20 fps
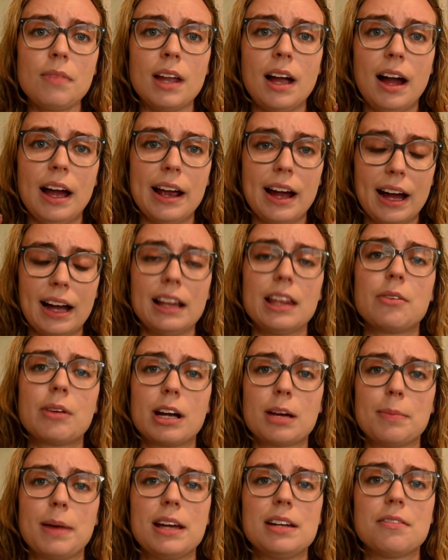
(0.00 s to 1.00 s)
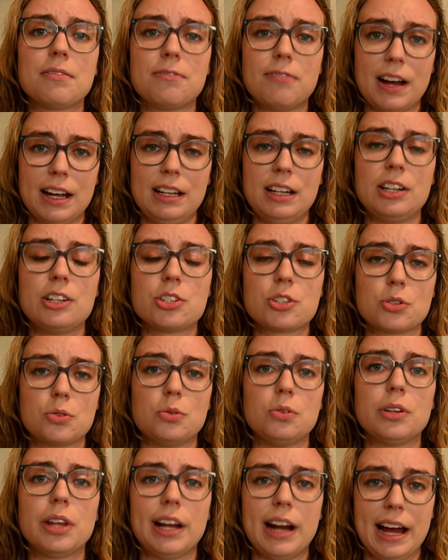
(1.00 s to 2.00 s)
I highly recommend finding a
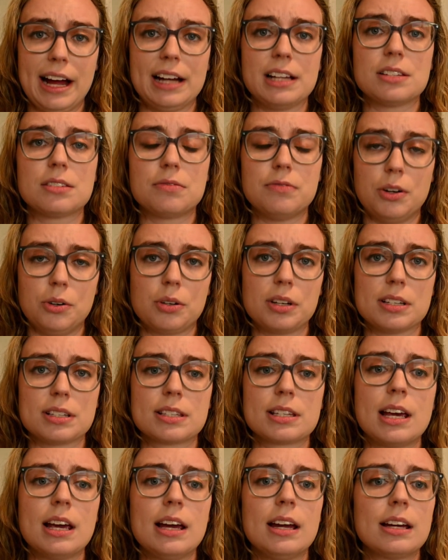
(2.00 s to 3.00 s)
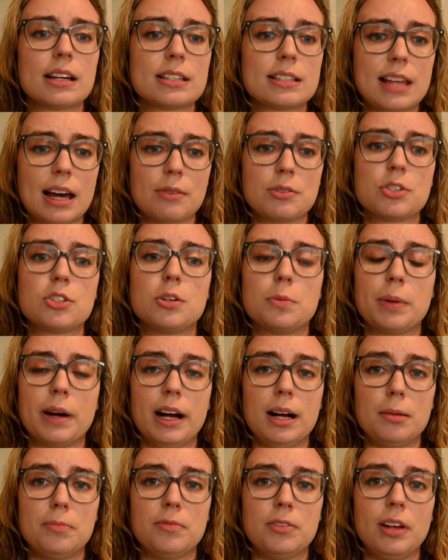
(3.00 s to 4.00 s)
school that has Focus because that was super
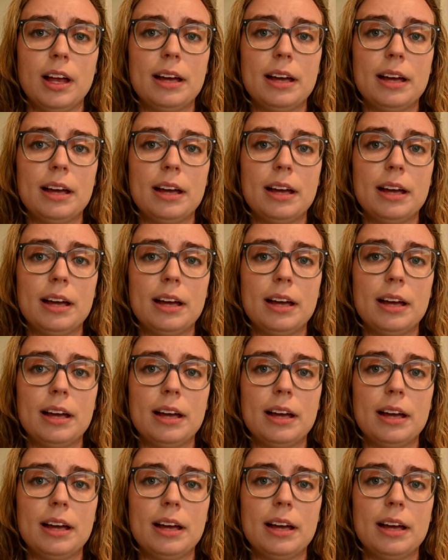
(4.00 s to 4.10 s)
helpful.